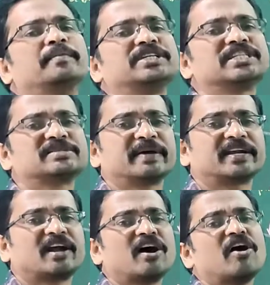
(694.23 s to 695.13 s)
emission
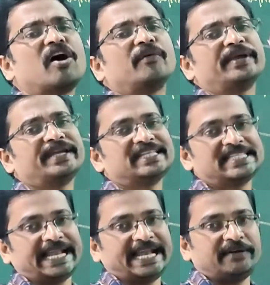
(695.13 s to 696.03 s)
spectra? How it
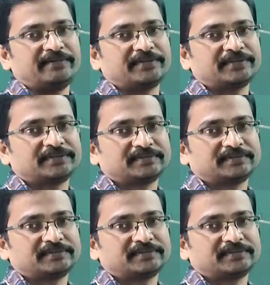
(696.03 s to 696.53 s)
is arrived?